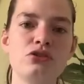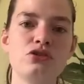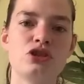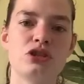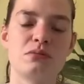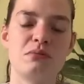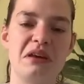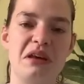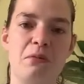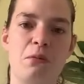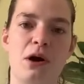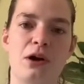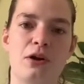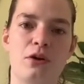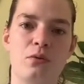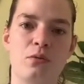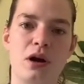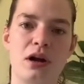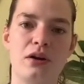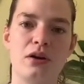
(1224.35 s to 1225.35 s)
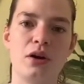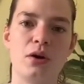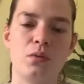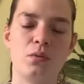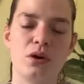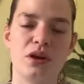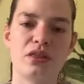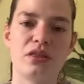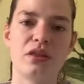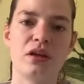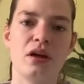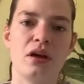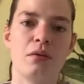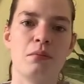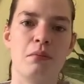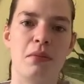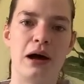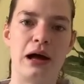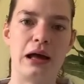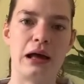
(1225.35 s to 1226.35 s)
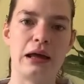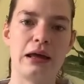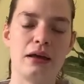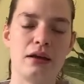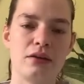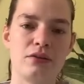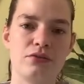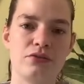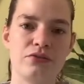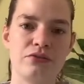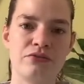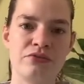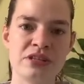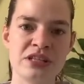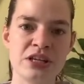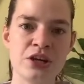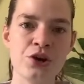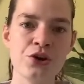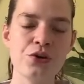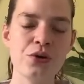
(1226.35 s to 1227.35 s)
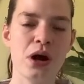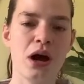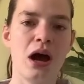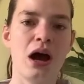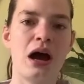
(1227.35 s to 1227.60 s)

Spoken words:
just me one-on-one with my physio.